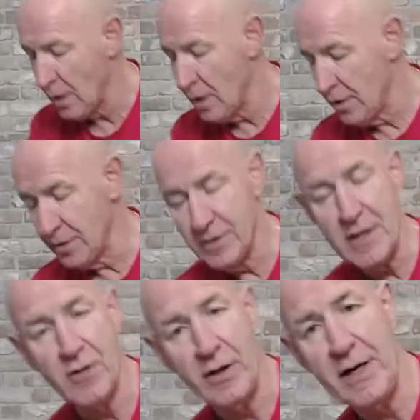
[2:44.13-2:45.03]
The
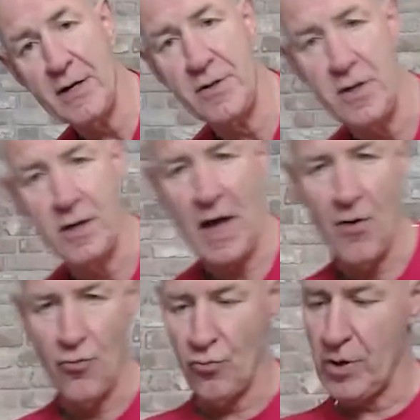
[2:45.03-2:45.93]
secret is you get a
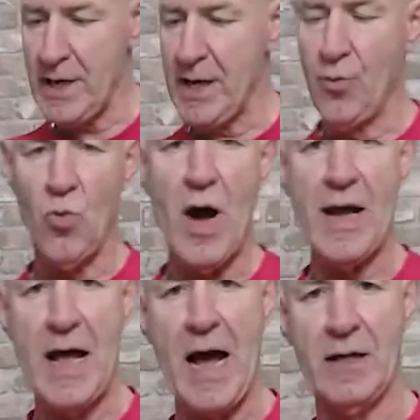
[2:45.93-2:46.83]
really wide
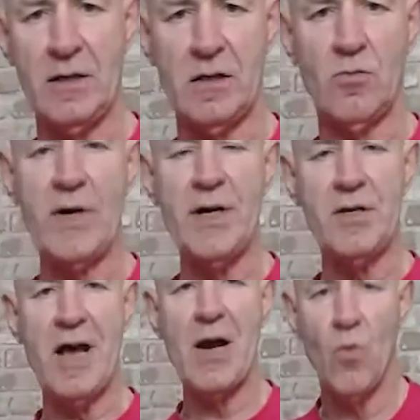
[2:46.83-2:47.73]
hand. When you
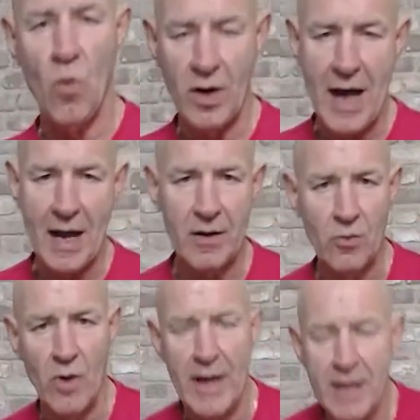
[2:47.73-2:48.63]
take one hand
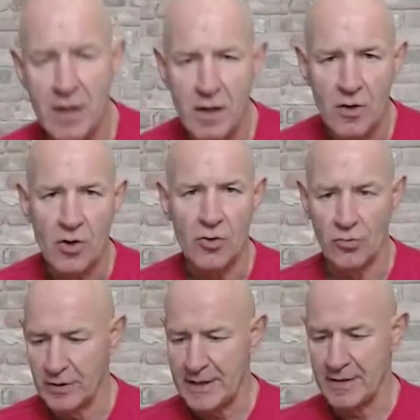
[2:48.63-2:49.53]
away,
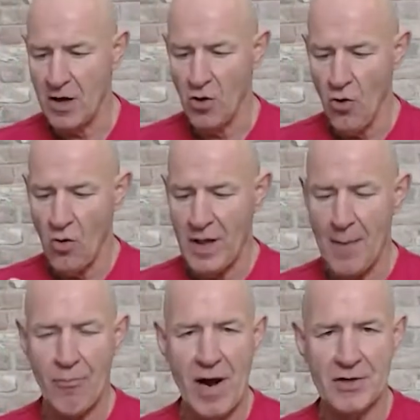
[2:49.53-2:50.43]
you'll need all that
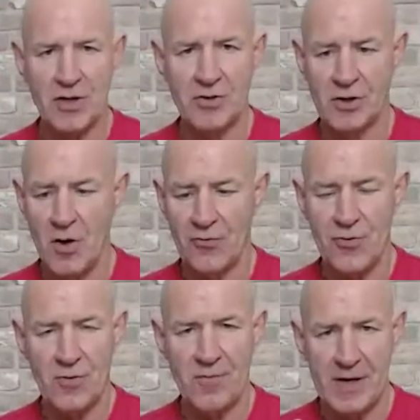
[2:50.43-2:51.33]
pressure to go
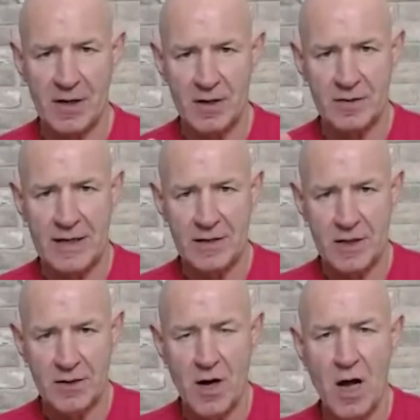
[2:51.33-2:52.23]
through the fingers, into
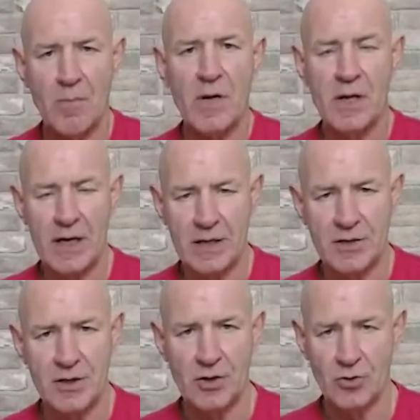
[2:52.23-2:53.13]
your arm, into
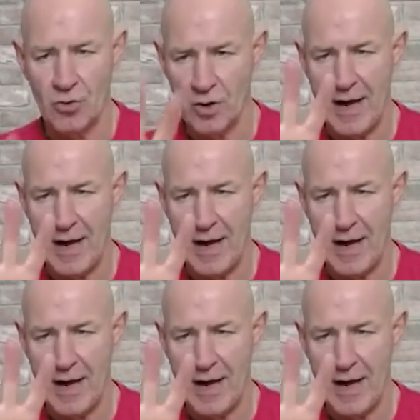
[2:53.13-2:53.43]
your core.